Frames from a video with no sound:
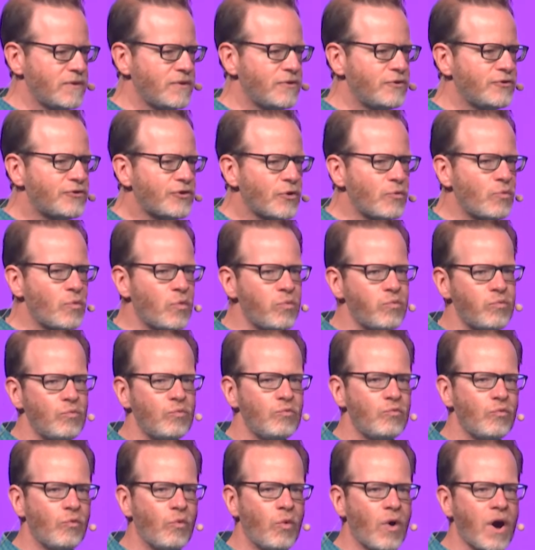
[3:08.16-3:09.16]
So
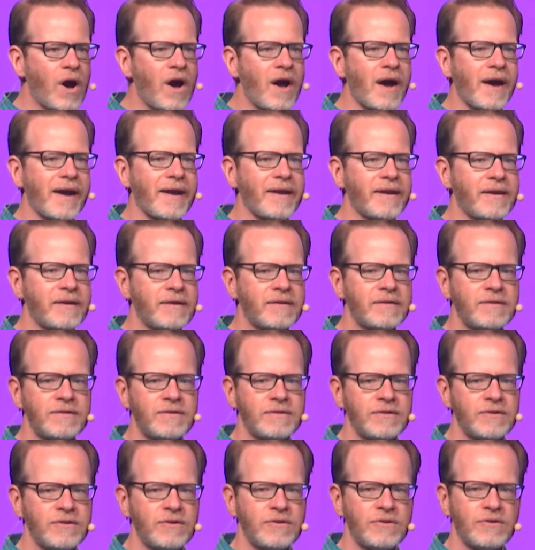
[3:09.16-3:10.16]
why?
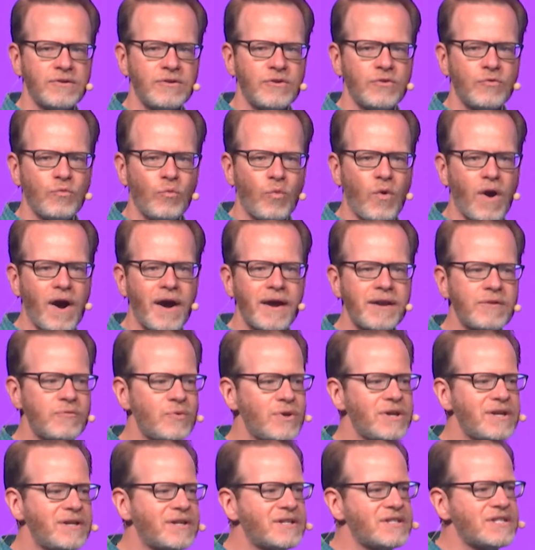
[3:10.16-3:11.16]
Why do
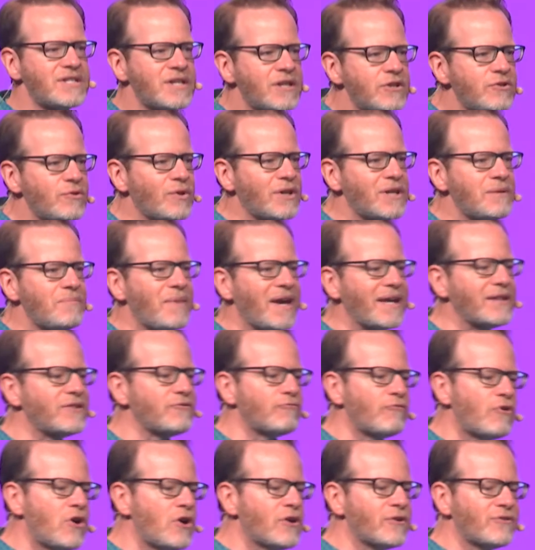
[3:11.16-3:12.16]
we continually make the
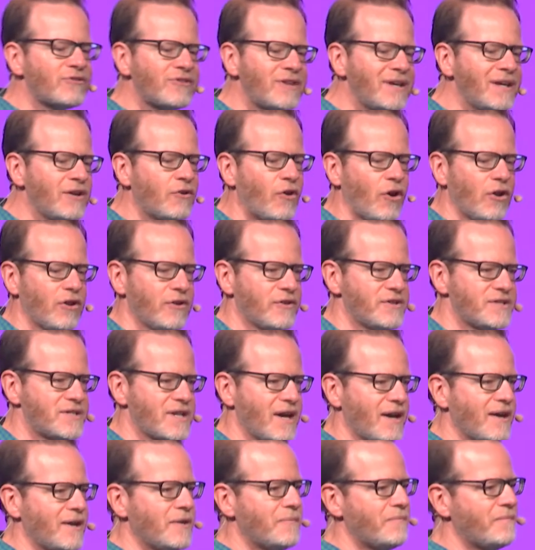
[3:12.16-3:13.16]
wrong thing all the
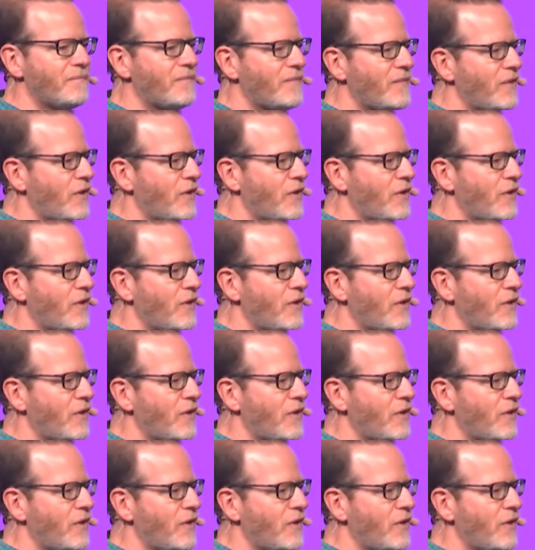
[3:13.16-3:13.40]
time?